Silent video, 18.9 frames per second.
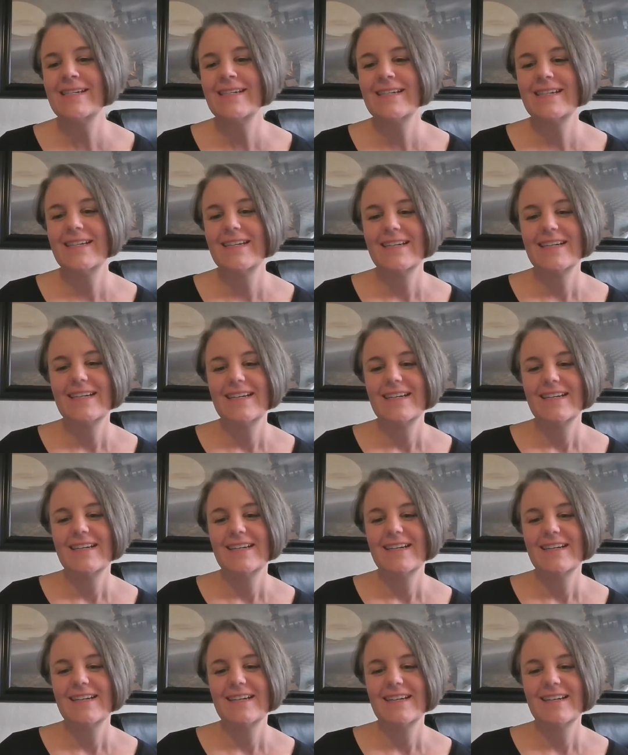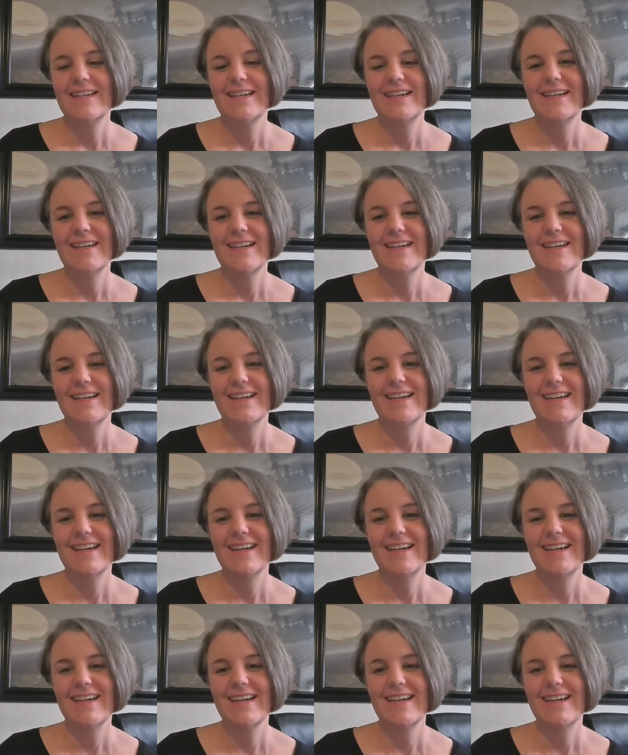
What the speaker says: (no one is talking)